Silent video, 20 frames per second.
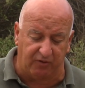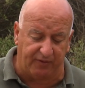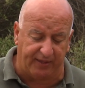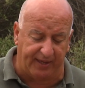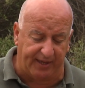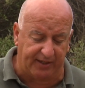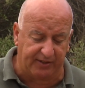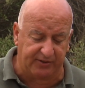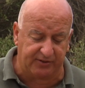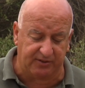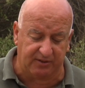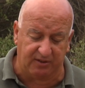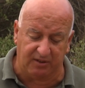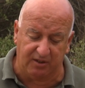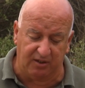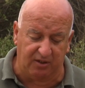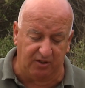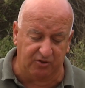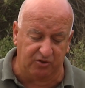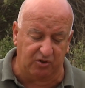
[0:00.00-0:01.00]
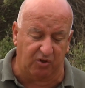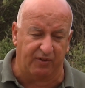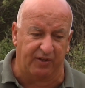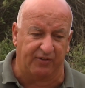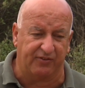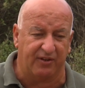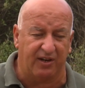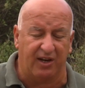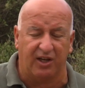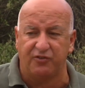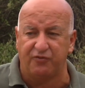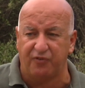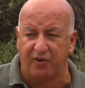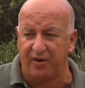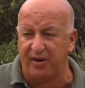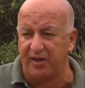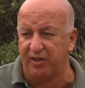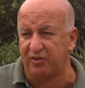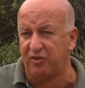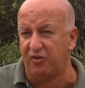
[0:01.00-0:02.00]
on the eggs. So there's a large
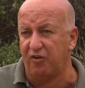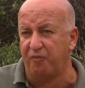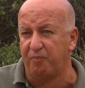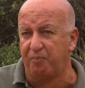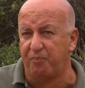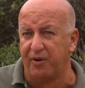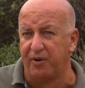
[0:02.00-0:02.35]
variety of